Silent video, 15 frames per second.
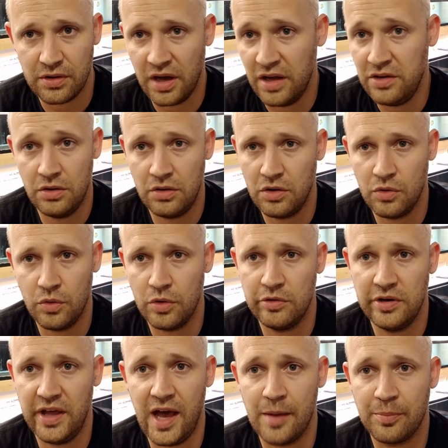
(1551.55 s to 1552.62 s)
I don't know what
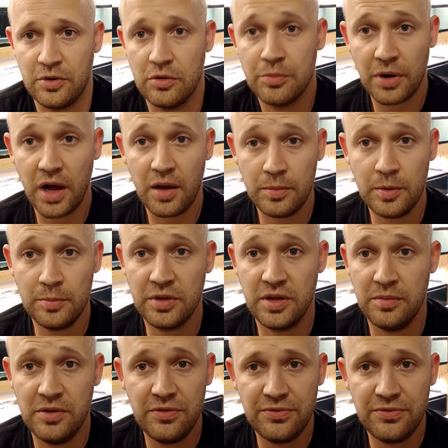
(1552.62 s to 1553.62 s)
would happen. It would probably be